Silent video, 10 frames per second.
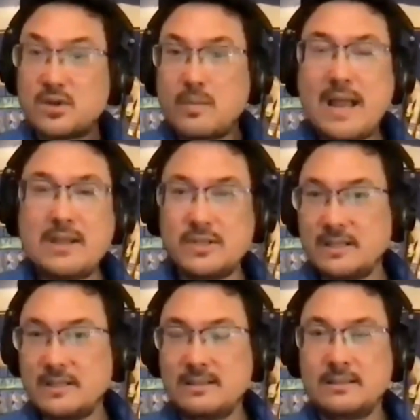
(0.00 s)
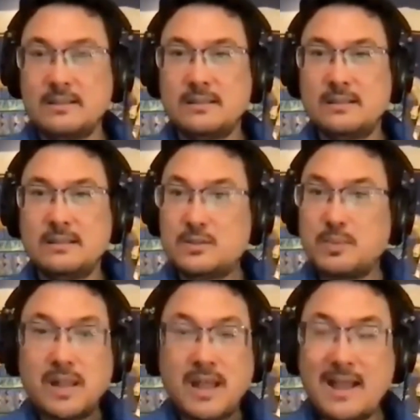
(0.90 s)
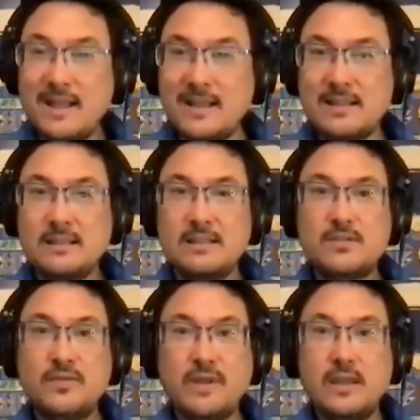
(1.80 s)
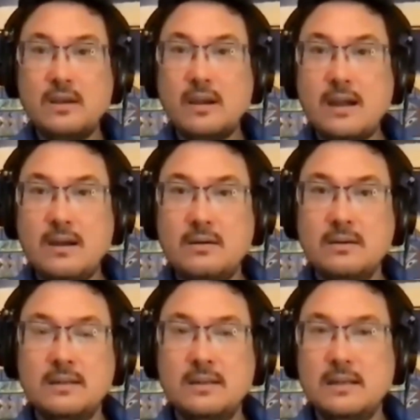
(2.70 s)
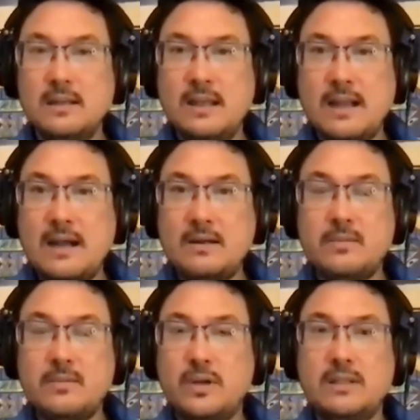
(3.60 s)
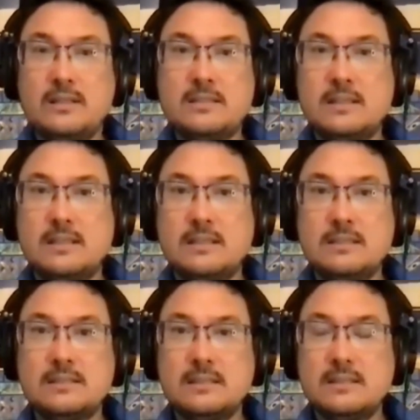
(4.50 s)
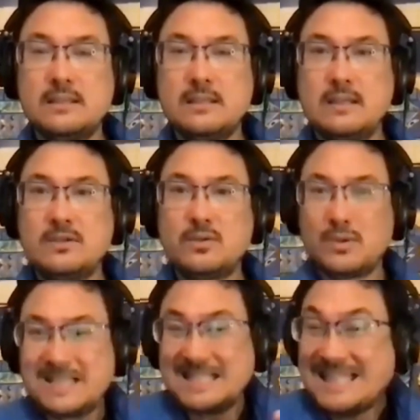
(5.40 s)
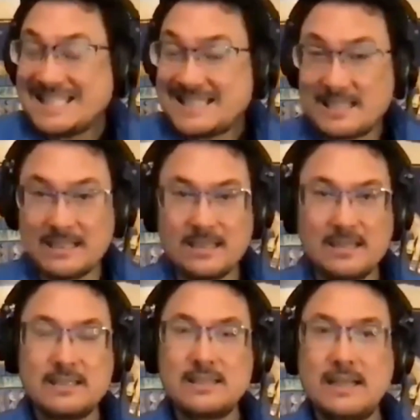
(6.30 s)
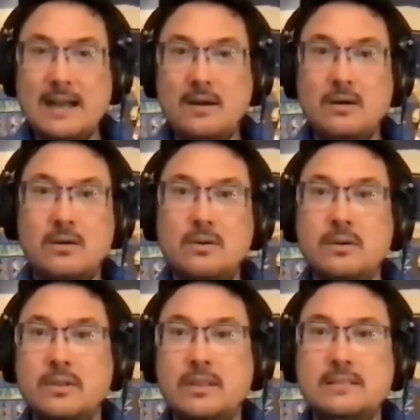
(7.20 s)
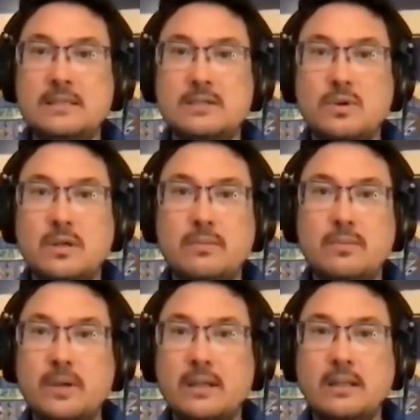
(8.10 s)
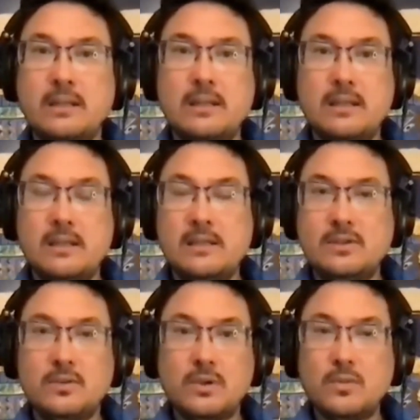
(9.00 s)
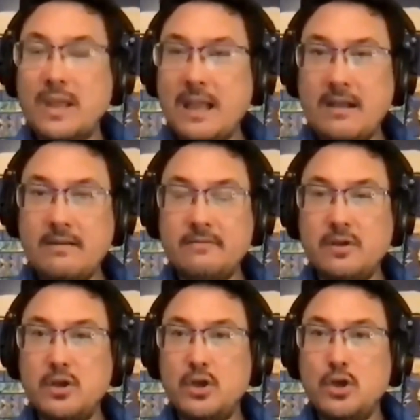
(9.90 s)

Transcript: is our magic. Let's play. Let's figure out how to bring these things let's listen to how these things want to bring into the world. And we have